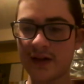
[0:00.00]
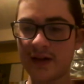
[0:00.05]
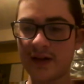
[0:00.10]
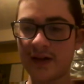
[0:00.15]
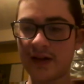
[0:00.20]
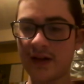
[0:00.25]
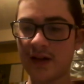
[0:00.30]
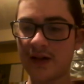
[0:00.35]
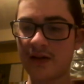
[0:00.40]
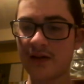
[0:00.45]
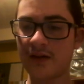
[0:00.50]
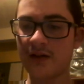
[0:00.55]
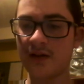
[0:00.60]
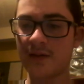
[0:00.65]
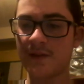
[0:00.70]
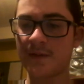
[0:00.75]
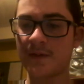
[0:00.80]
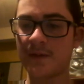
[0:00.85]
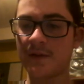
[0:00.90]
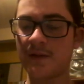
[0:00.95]
So,
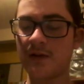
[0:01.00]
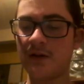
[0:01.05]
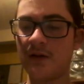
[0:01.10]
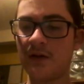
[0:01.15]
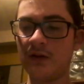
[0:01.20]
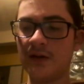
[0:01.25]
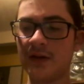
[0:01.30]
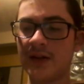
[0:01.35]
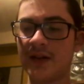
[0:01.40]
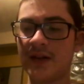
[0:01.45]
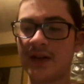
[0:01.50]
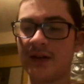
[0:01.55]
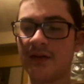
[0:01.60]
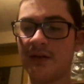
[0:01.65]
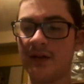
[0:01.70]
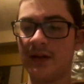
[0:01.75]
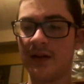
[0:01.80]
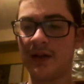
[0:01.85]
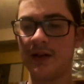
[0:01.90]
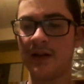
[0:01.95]
of course, he
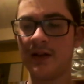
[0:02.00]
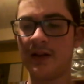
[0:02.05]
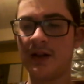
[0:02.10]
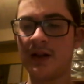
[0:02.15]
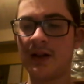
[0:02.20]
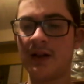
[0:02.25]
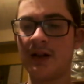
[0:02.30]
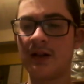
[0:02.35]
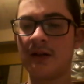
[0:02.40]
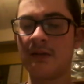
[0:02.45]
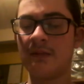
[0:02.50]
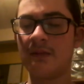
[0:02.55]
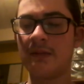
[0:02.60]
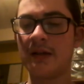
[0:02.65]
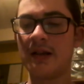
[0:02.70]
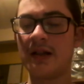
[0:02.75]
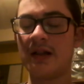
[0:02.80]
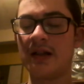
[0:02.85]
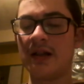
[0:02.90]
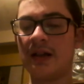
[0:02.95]
would
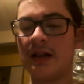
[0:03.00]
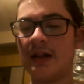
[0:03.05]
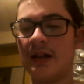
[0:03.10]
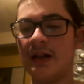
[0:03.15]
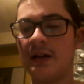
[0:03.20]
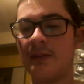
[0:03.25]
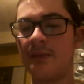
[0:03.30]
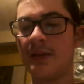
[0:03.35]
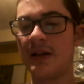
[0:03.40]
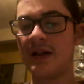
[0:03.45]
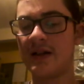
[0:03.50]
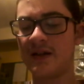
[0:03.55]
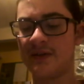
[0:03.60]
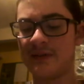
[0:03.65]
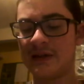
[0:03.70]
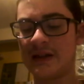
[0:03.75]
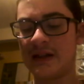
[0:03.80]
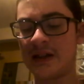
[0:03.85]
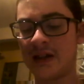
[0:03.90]
be a bit of an